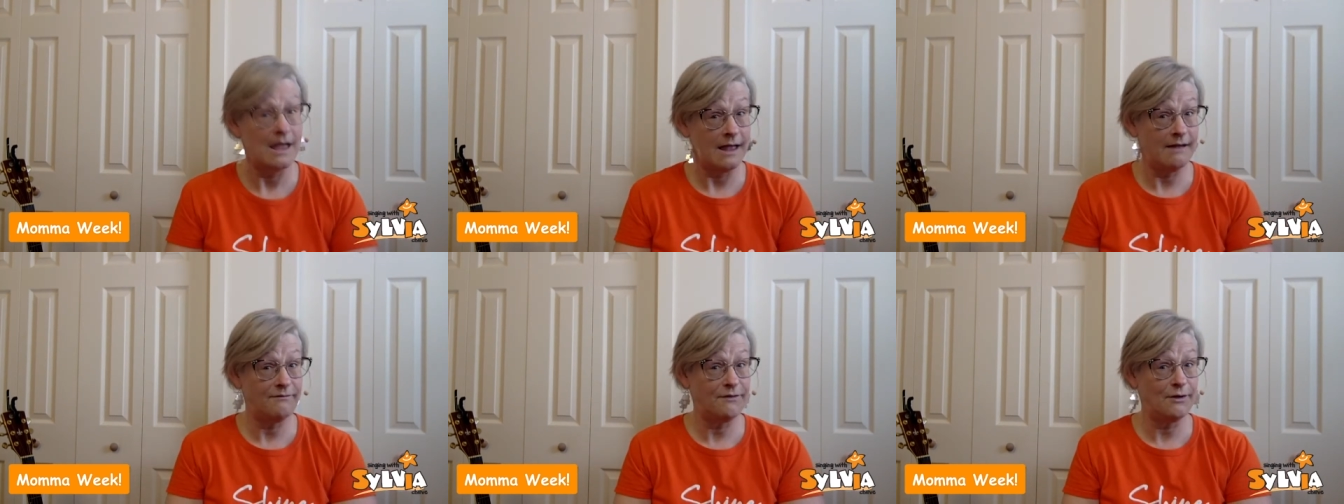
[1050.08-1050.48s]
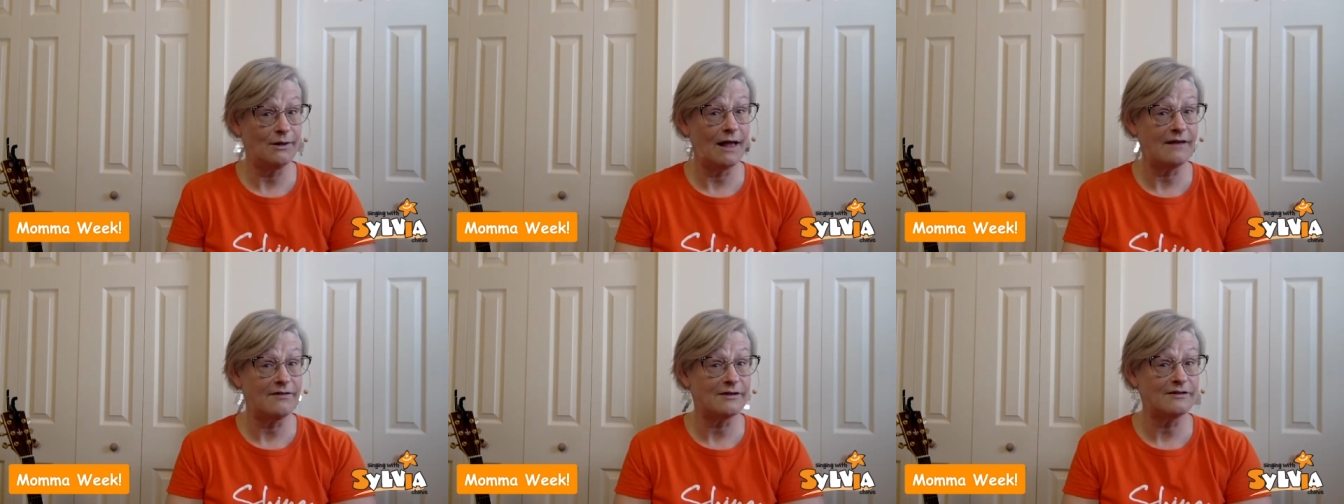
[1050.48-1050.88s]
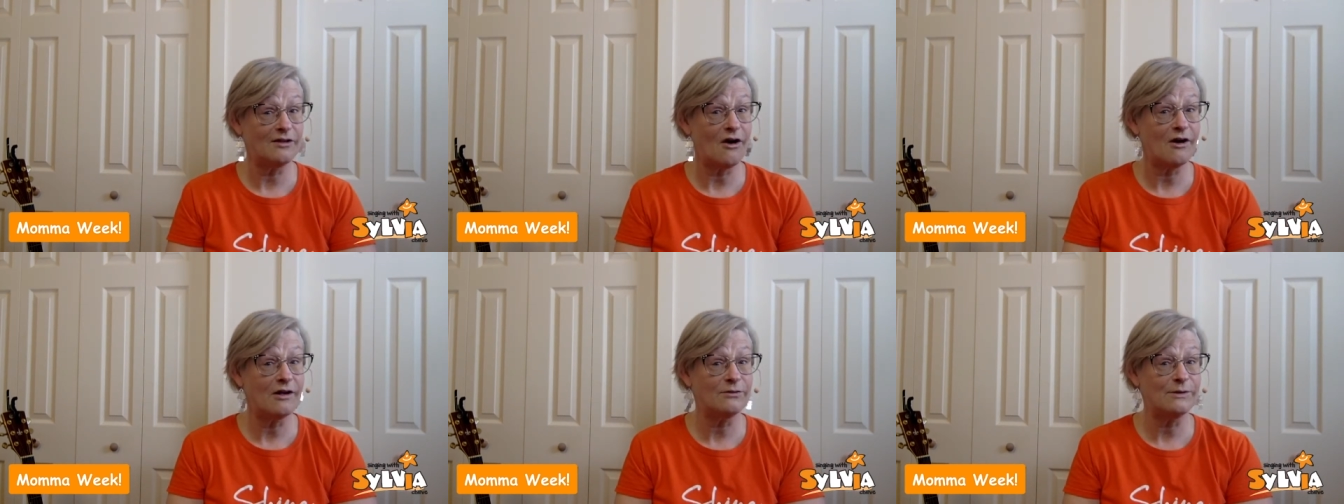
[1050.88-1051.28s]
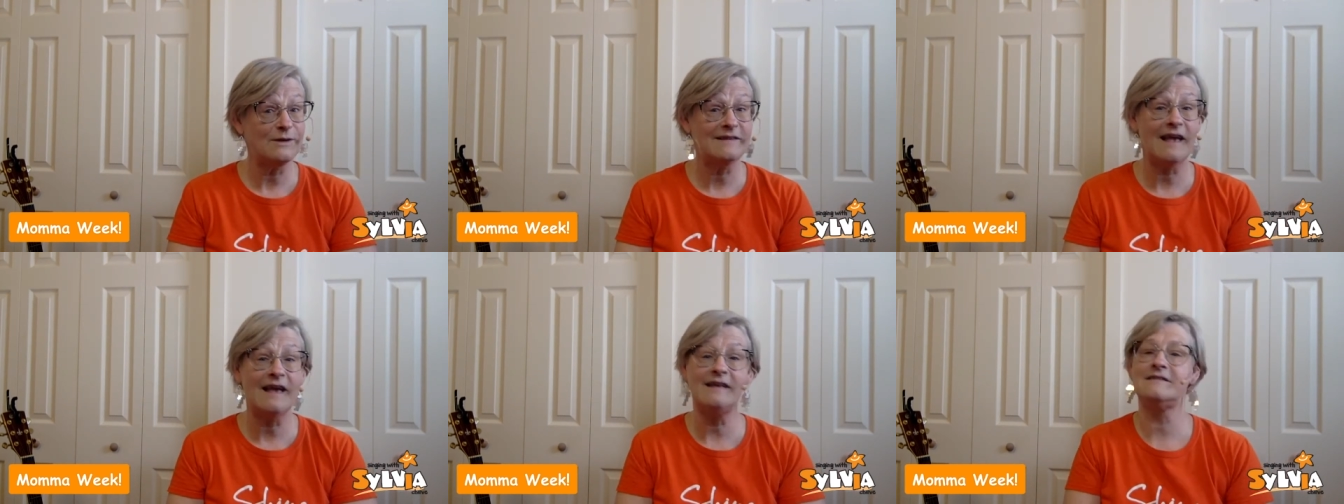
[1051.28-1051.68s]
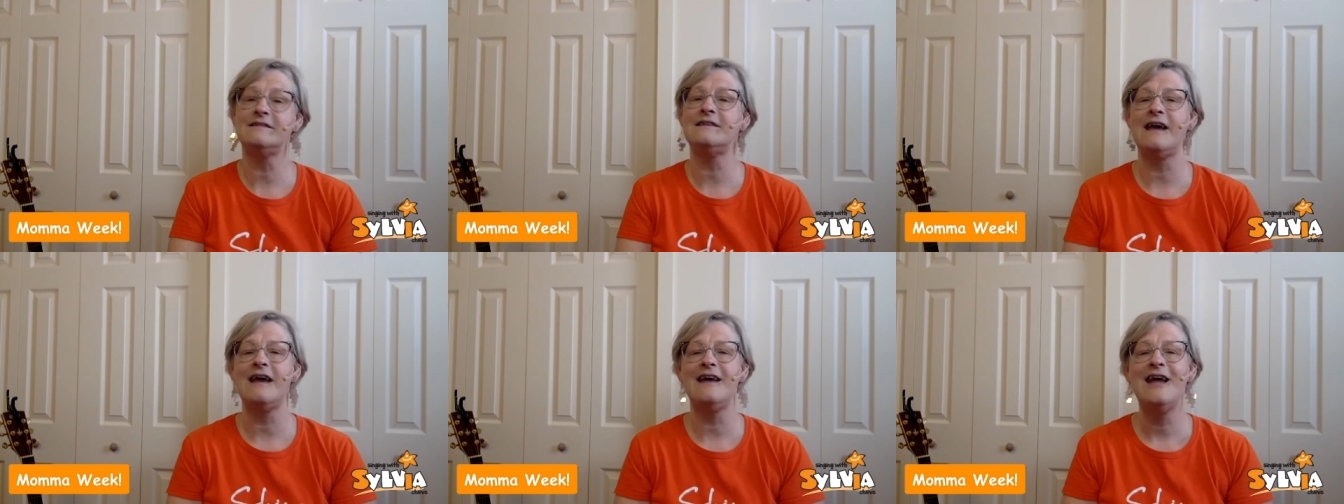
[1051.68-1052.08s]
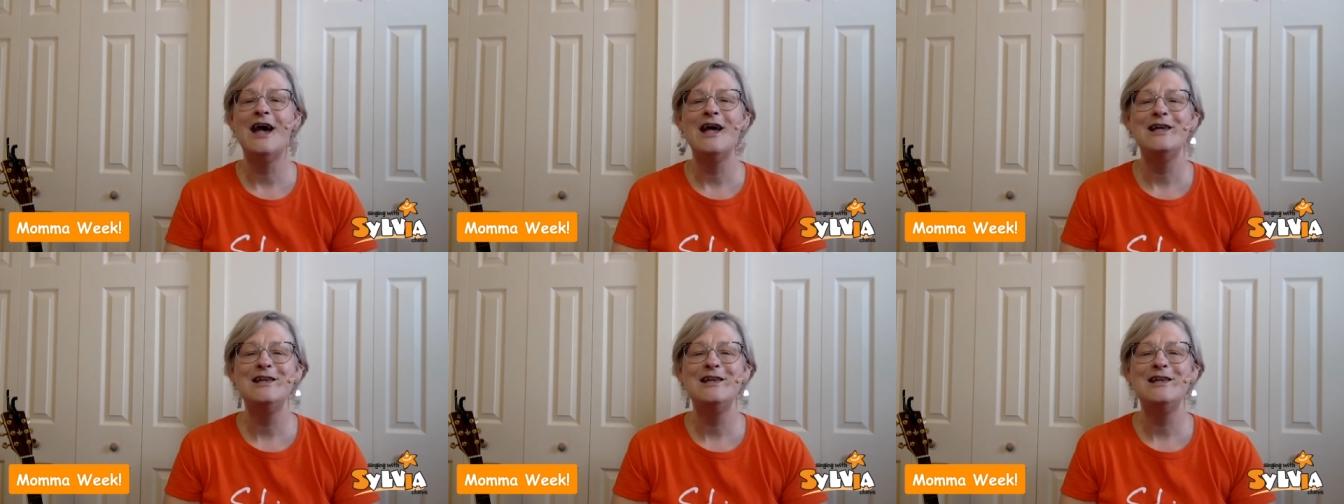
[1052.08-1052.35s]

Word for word: If you like the songs we sang today,